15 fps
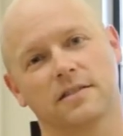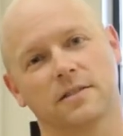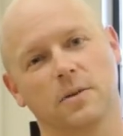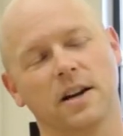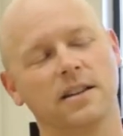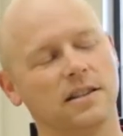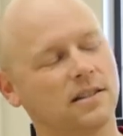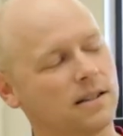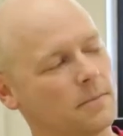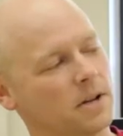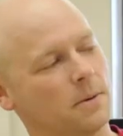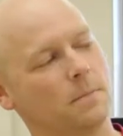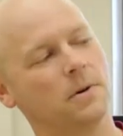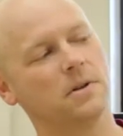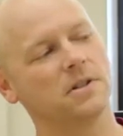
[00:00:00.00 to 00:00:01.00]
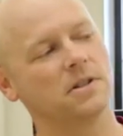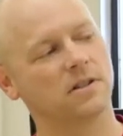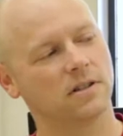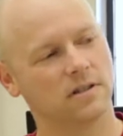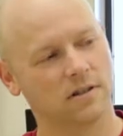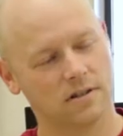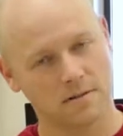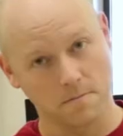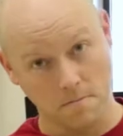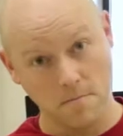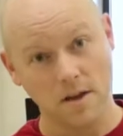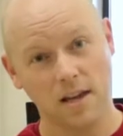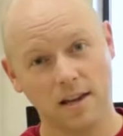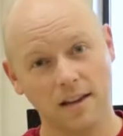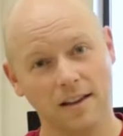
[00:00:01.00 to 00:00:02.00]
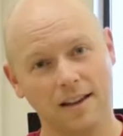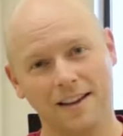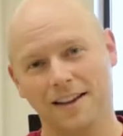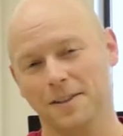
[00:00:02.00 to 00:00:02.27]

So I need something to push me.